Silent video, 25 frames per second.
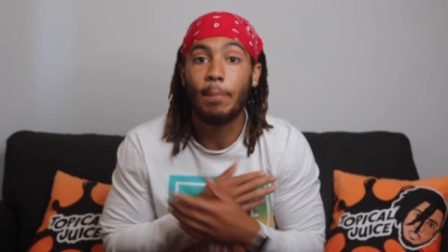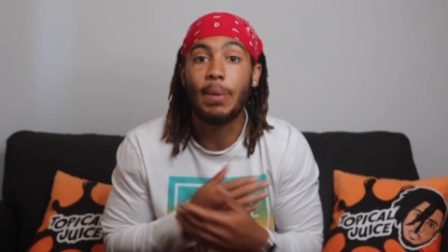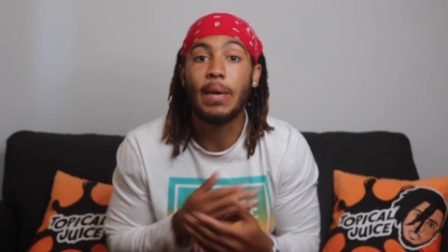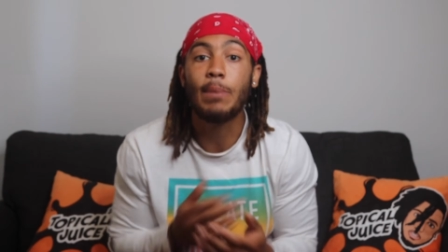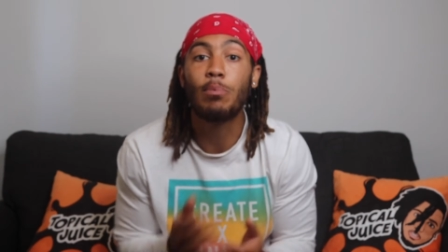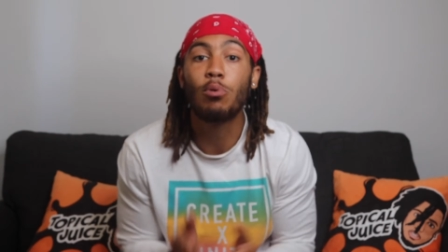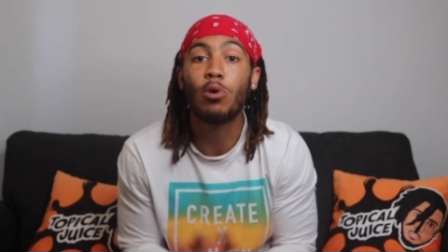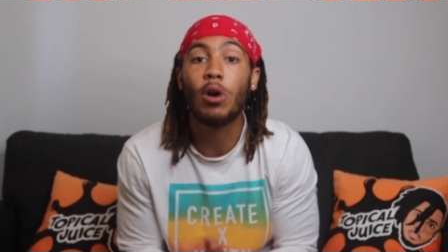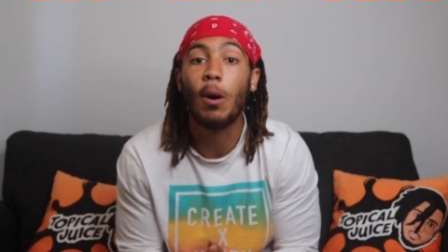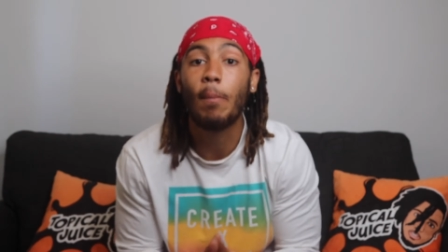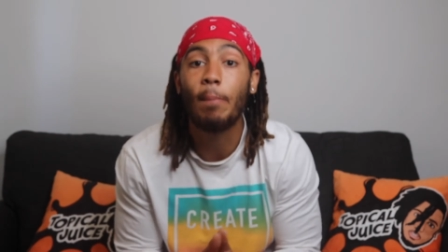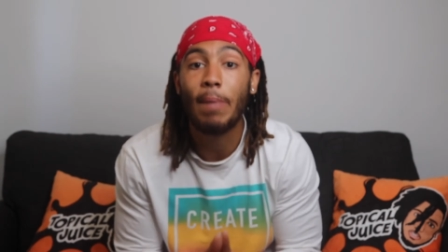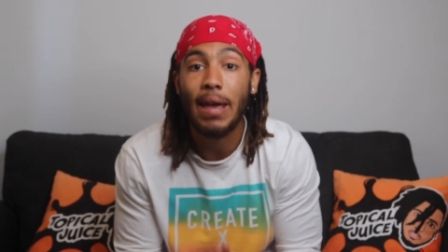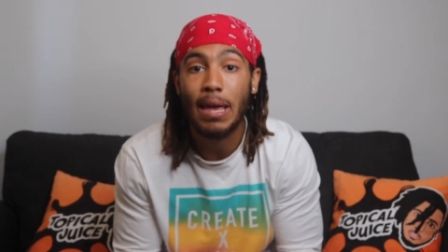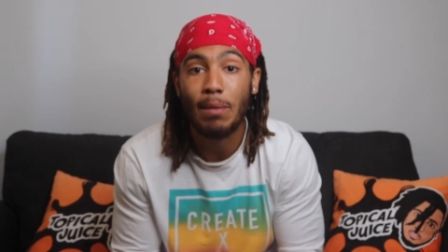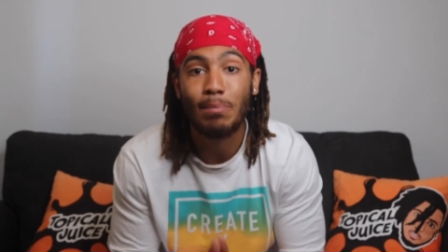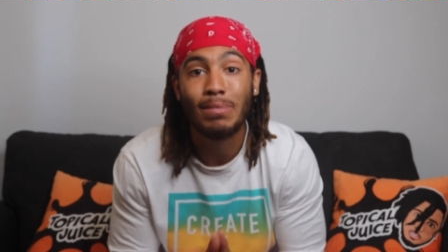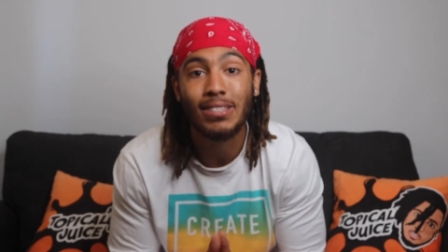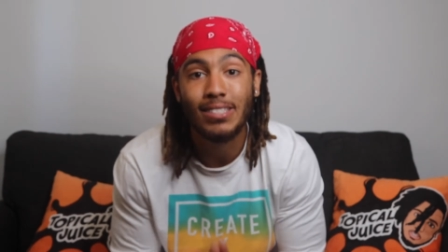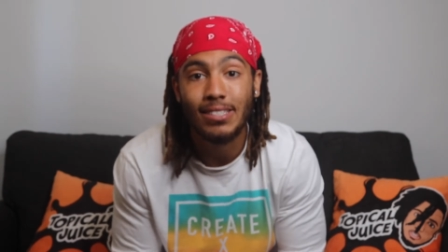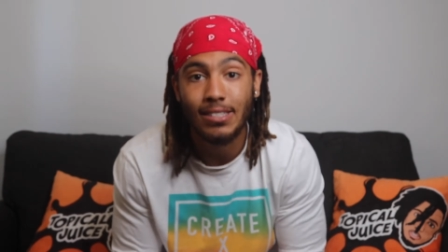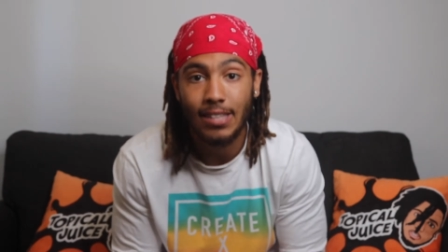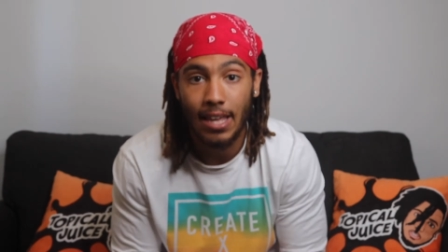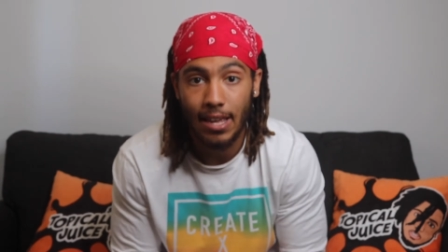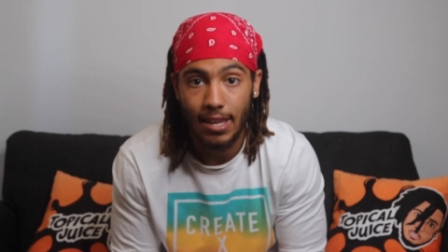People can make
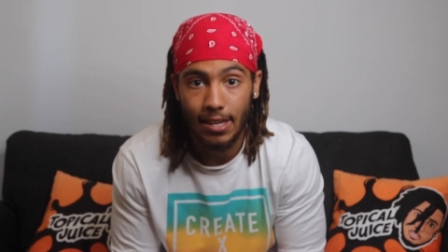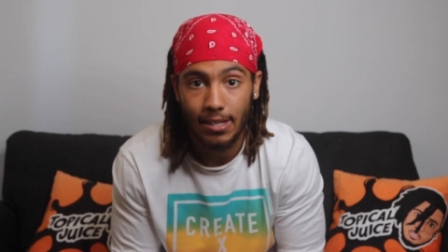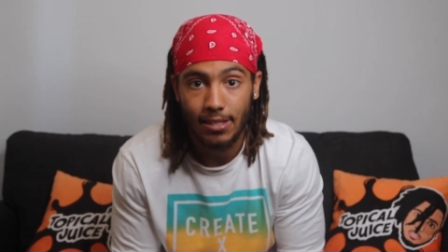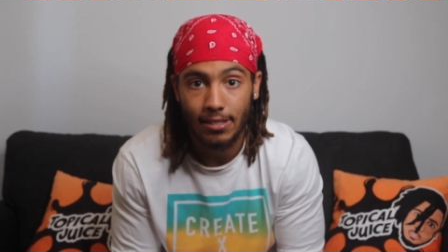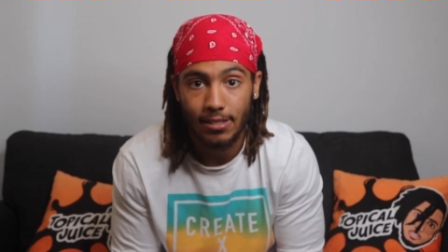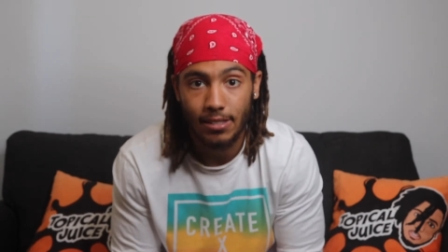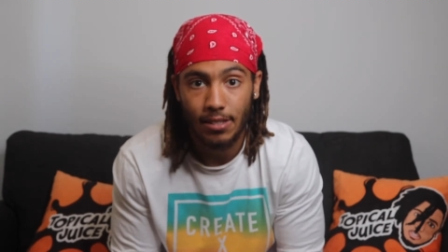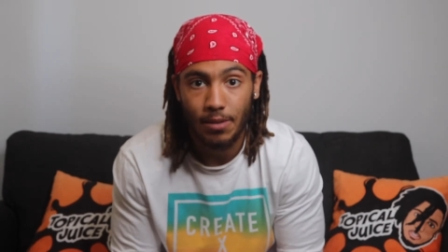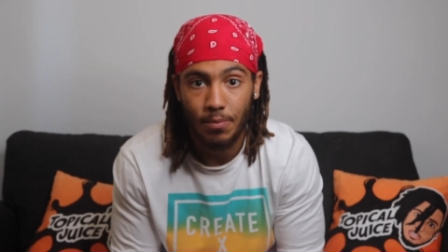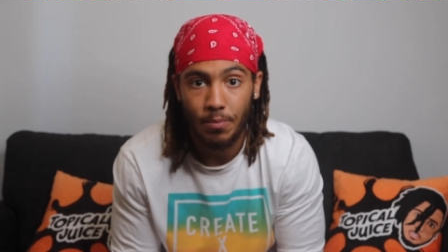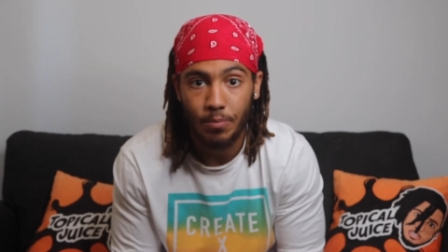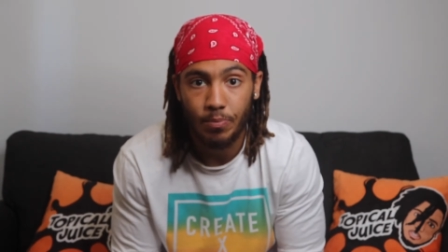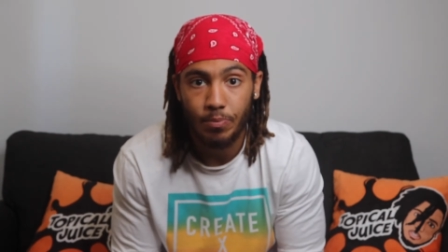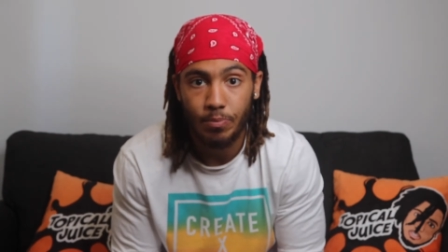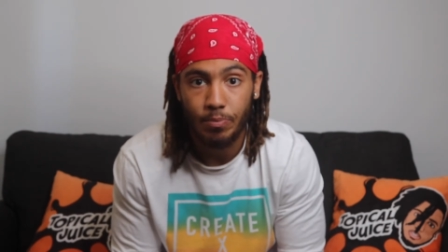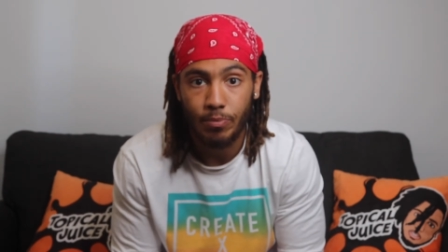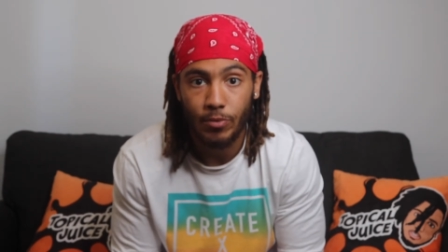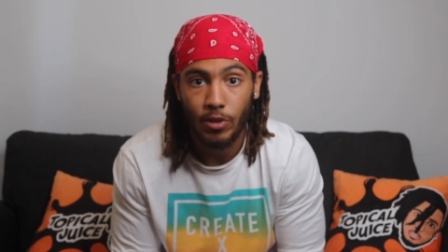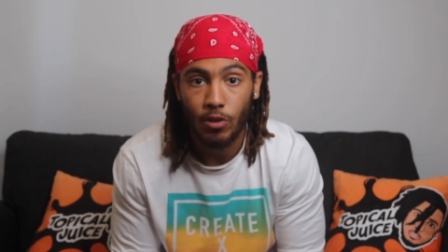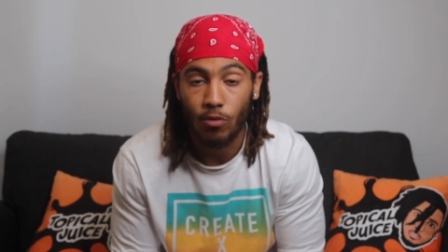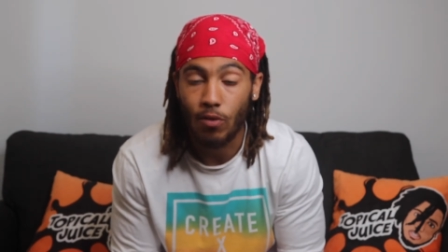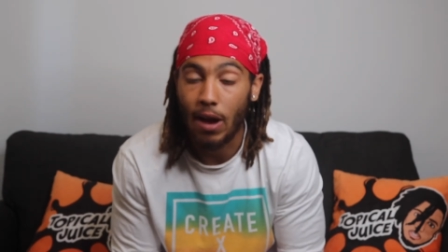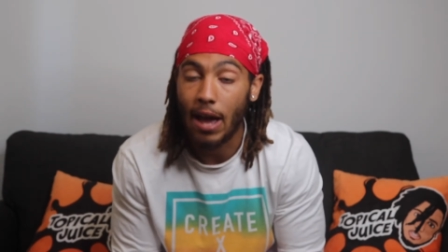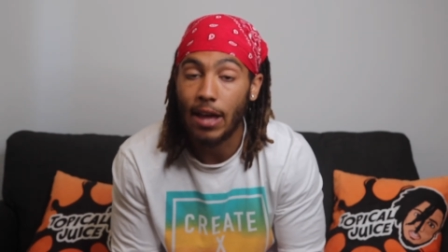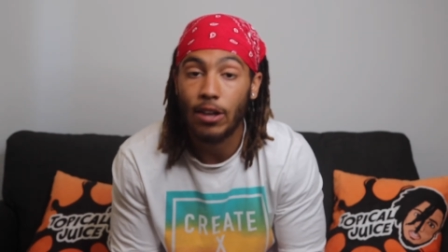mistakes,
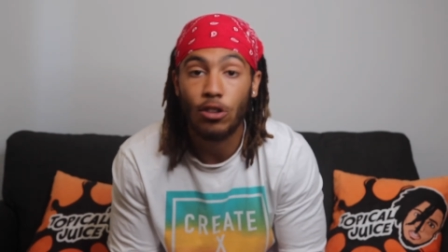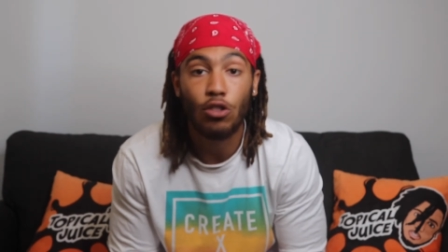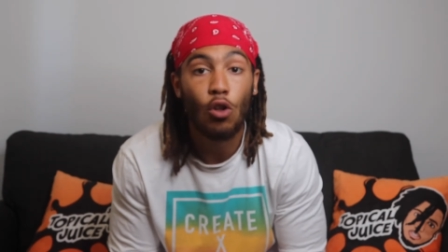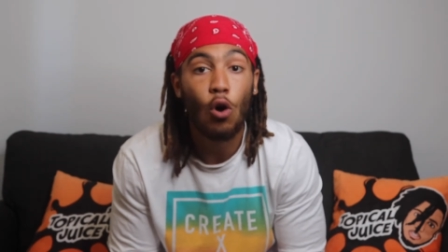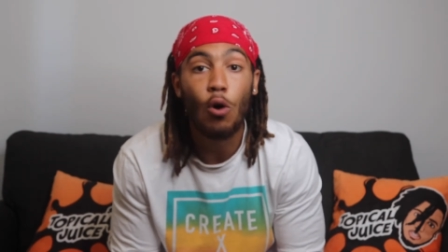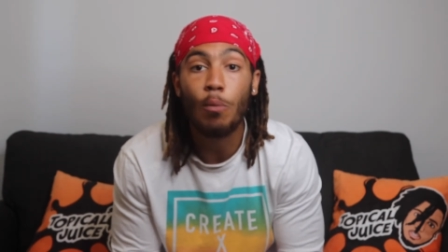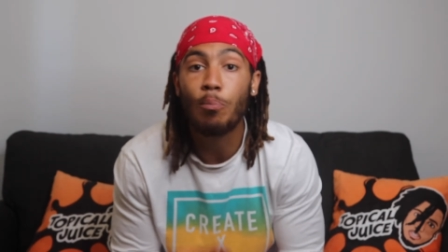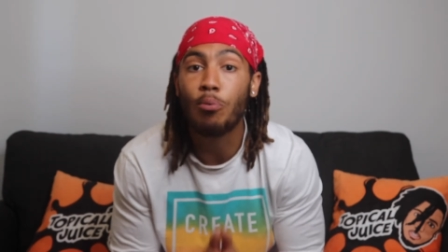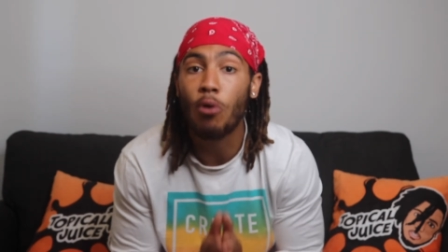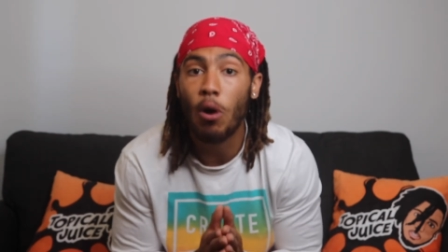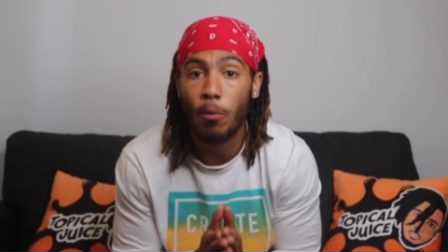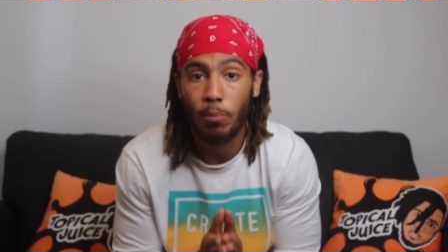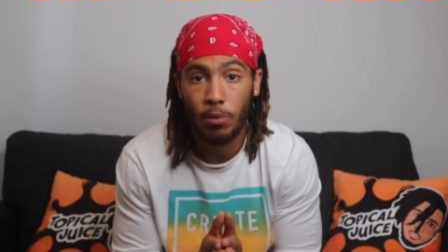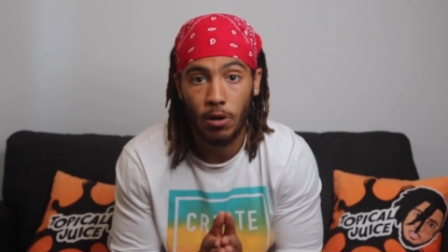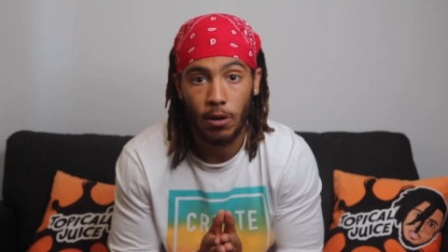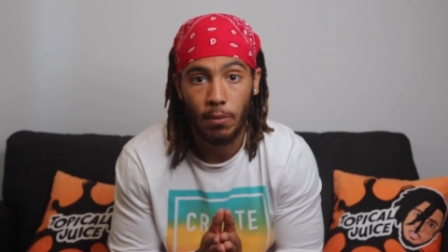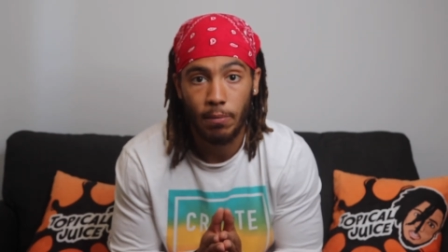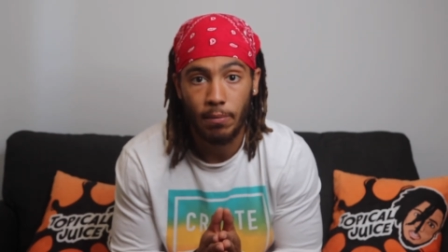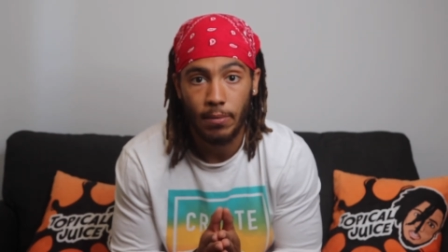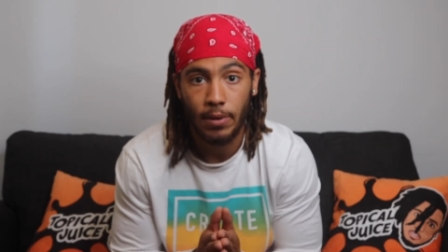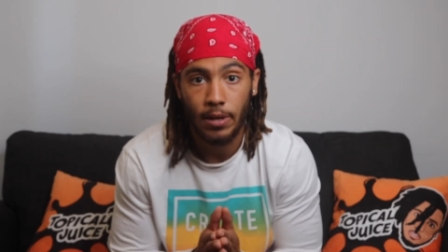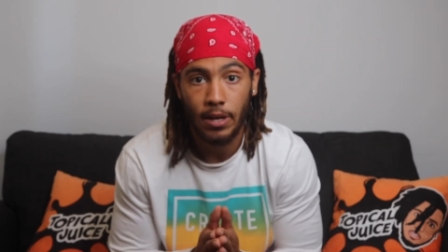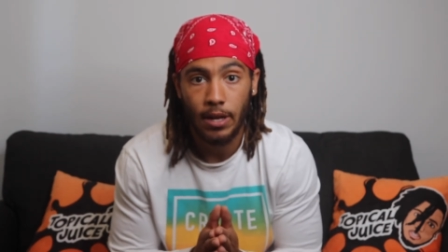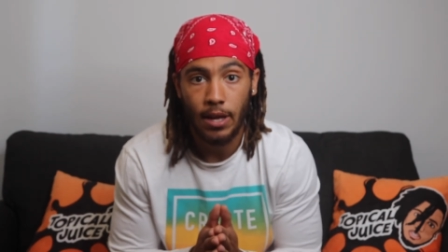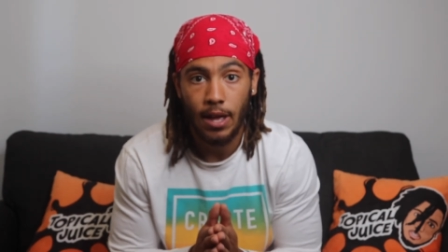right? No
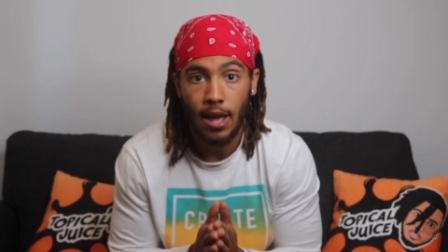problem.